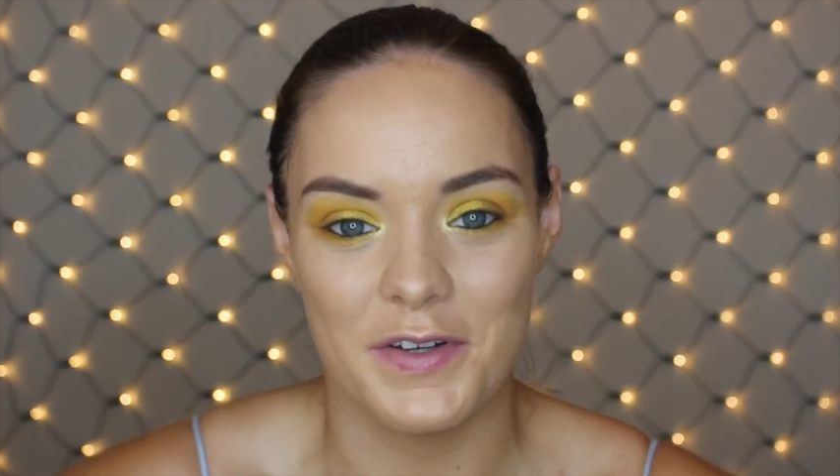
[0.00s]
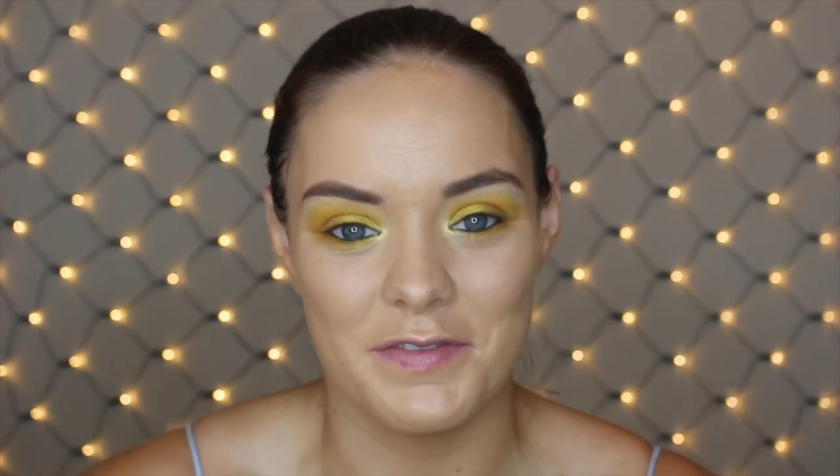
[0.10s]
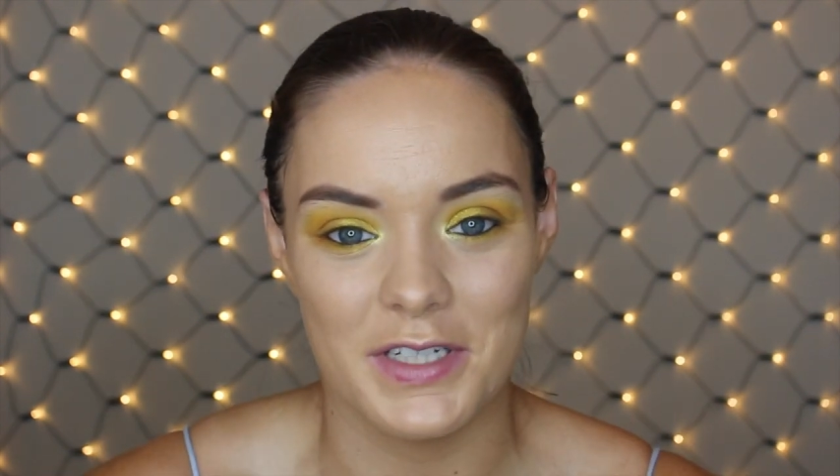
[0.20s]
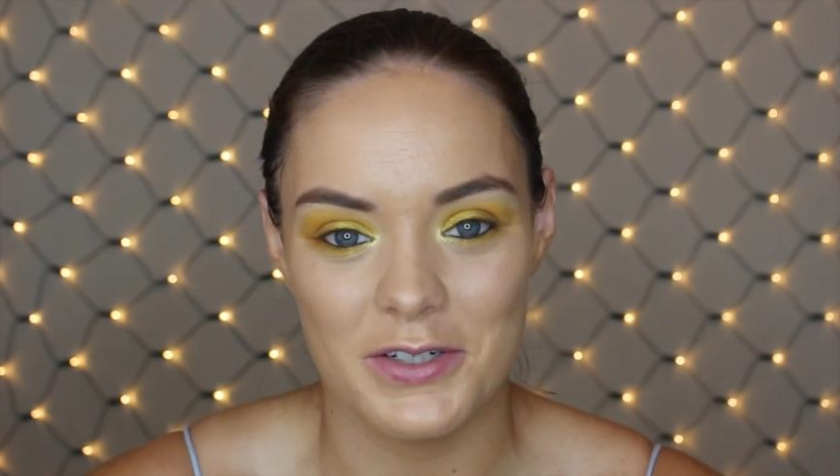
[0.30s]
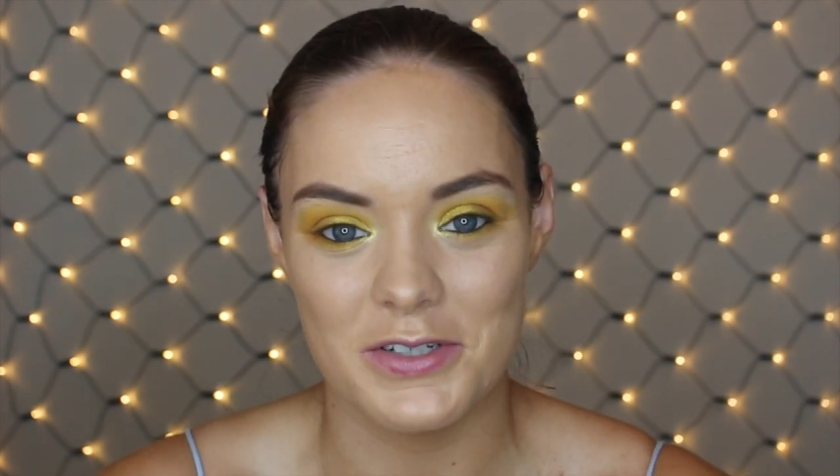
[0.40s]
her
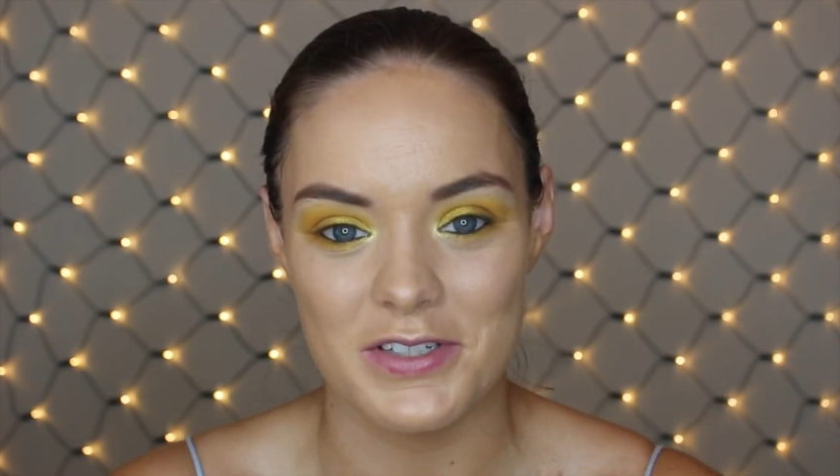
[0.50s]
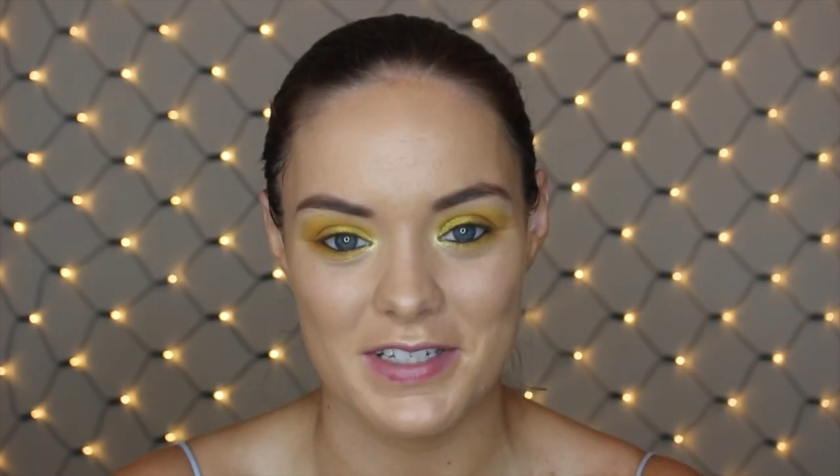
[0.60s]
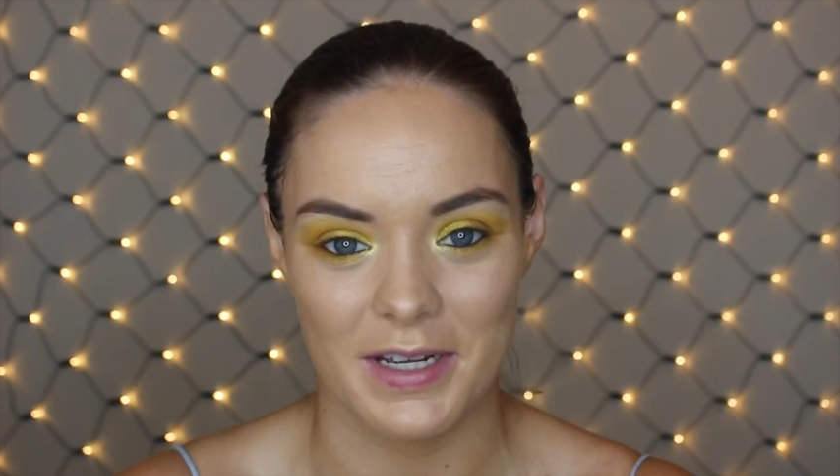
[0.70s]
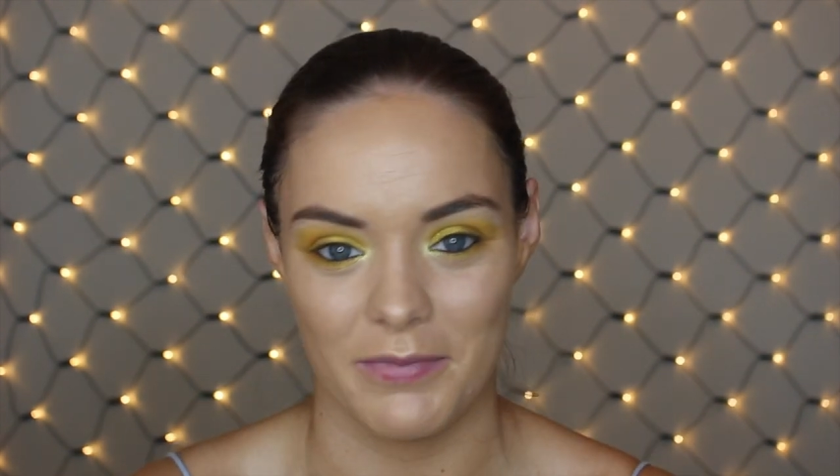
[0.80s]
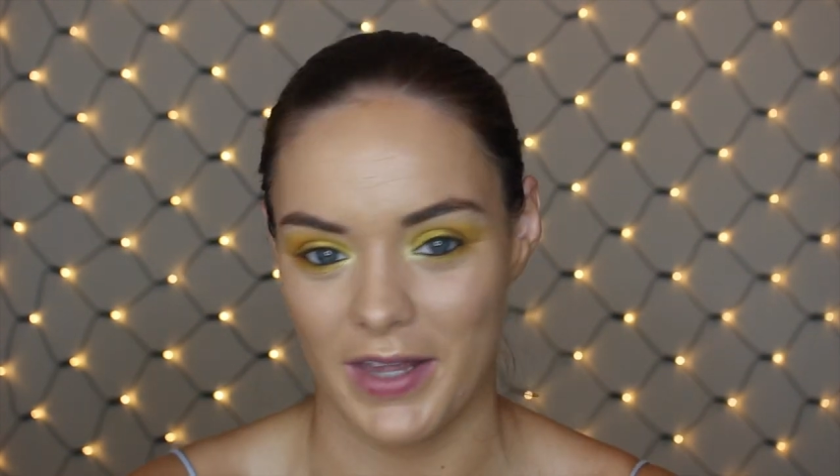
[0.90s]
videos
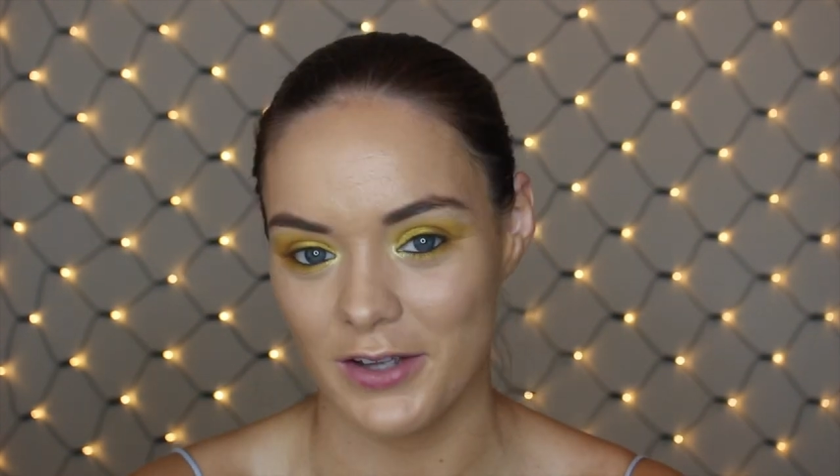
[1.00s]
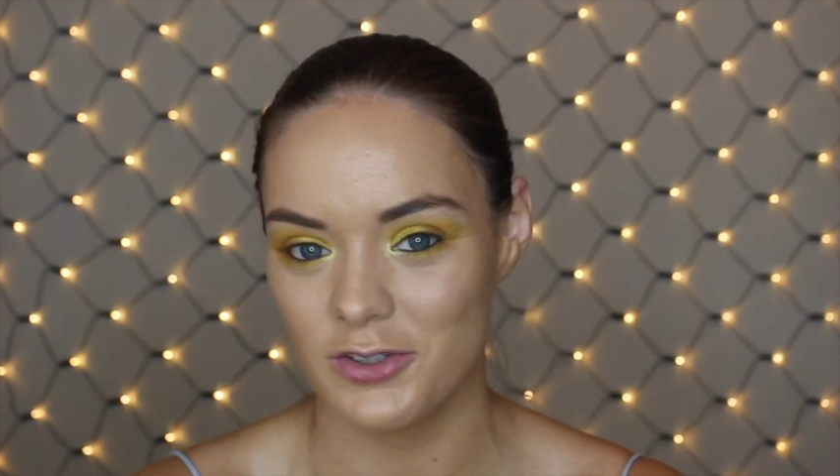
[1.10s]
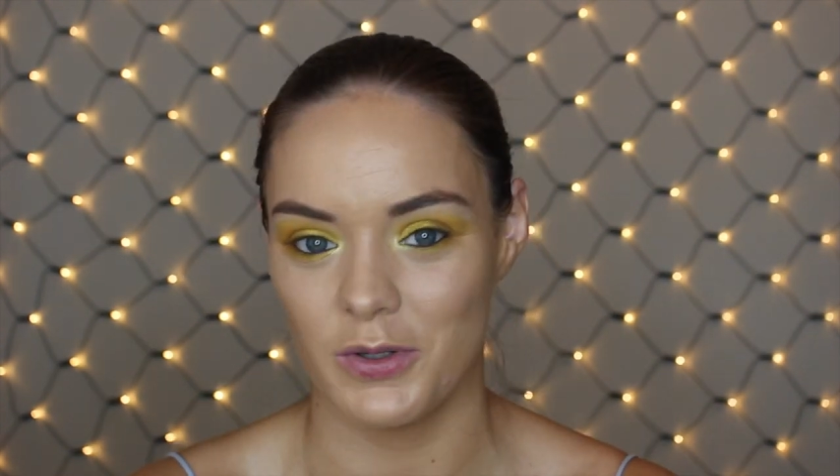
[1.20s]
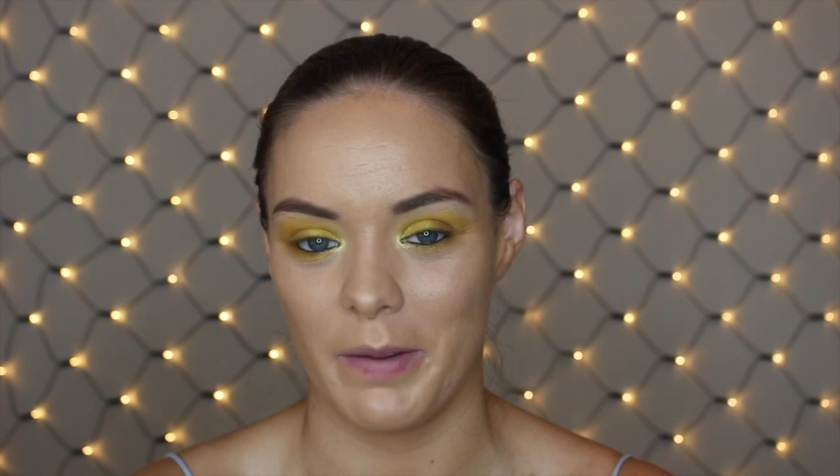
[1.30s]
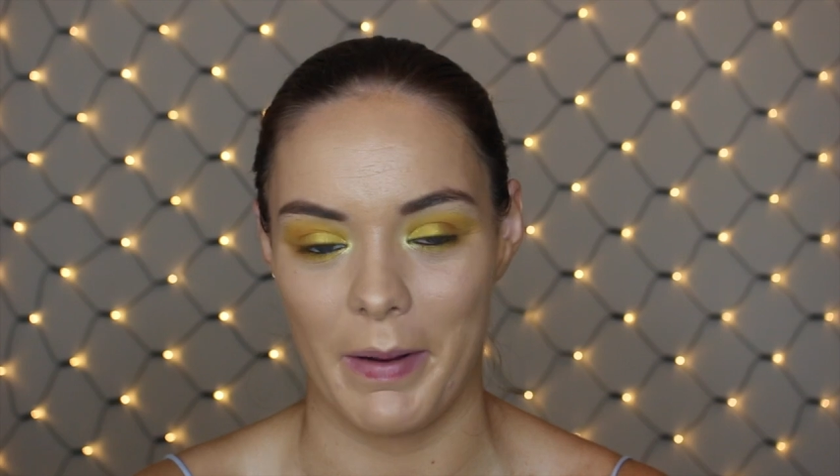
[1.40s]
as I'm like
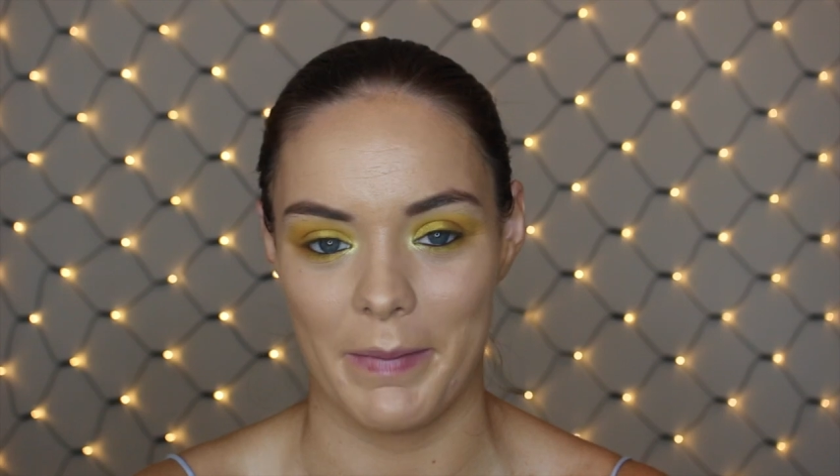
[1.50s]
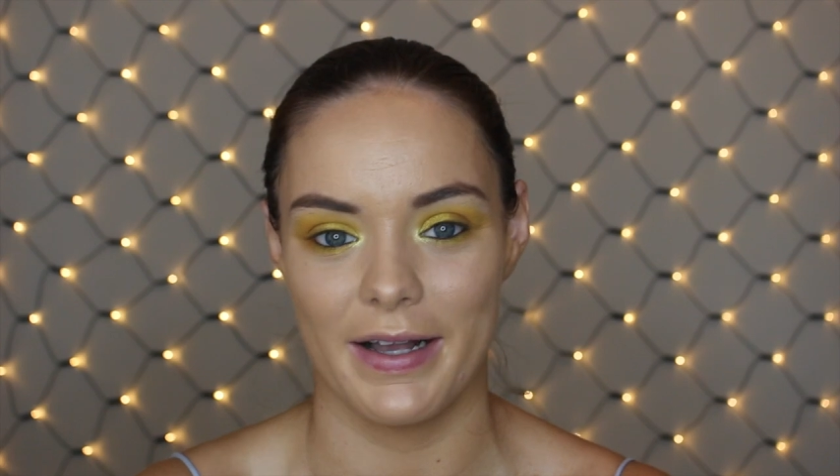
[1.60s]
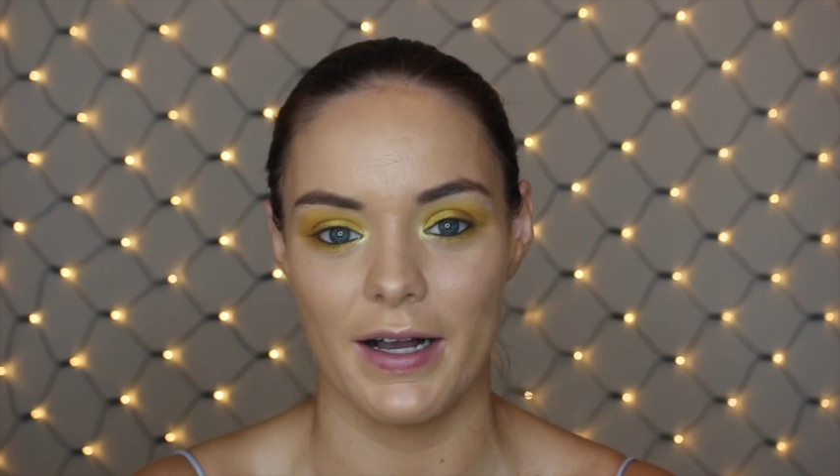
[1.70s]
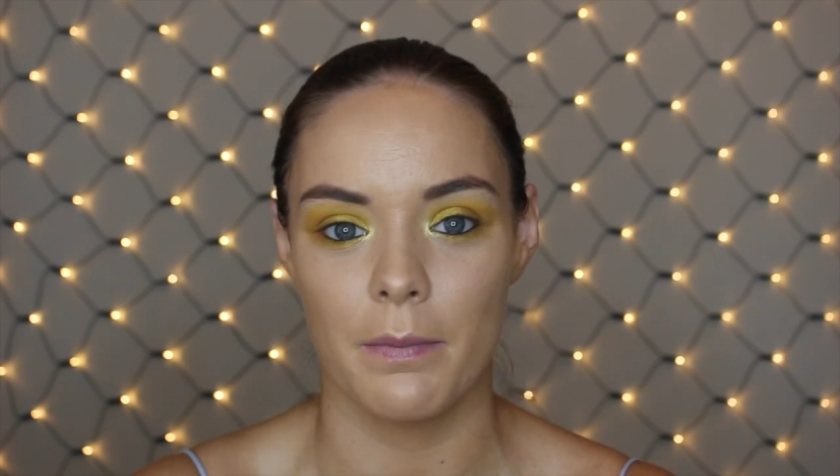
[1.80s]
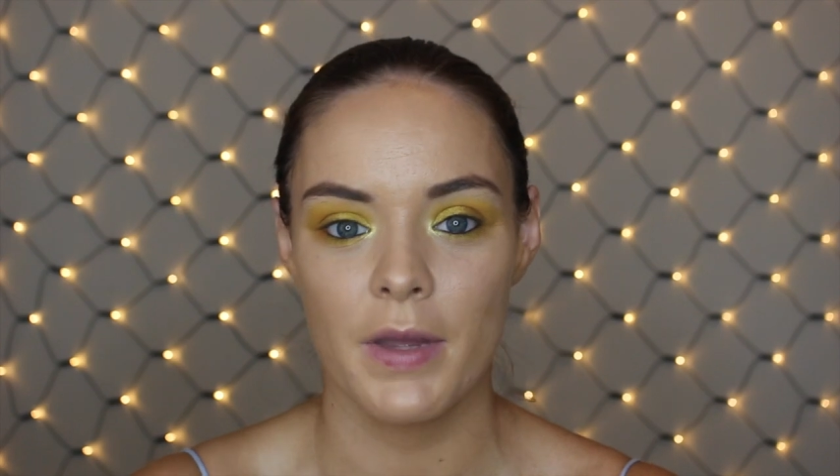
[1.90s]
doing my
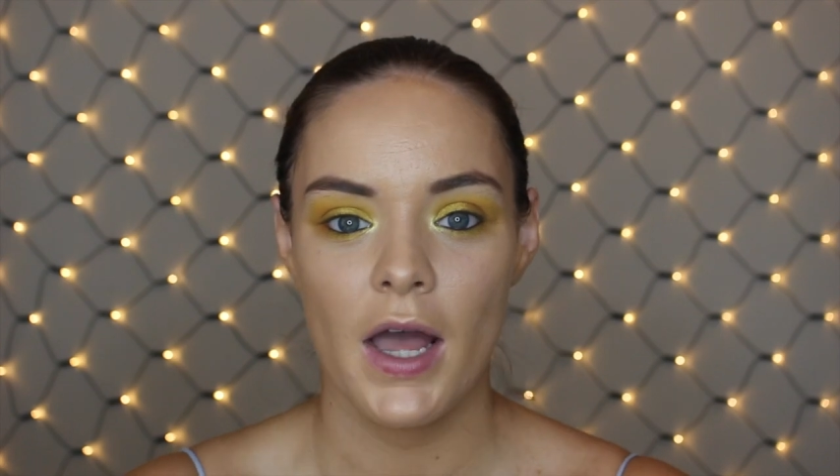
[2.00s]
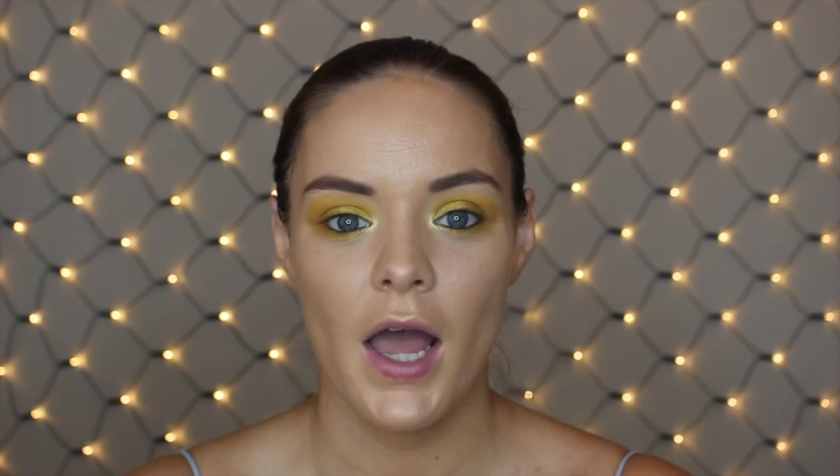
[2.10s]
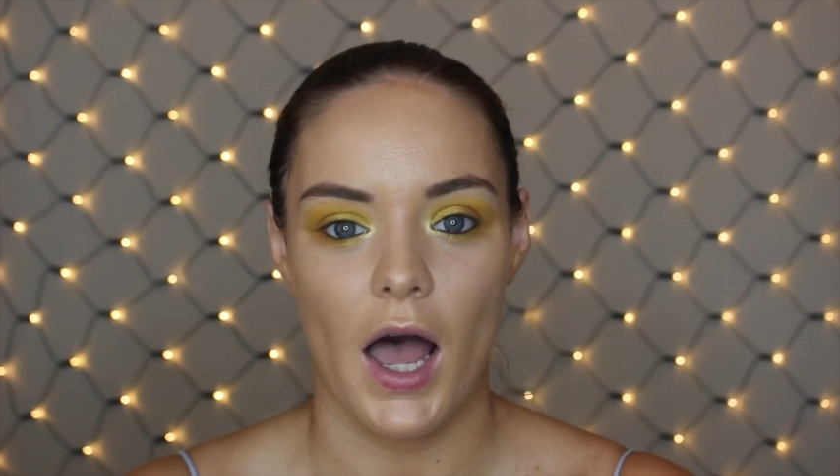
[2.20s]
makeup.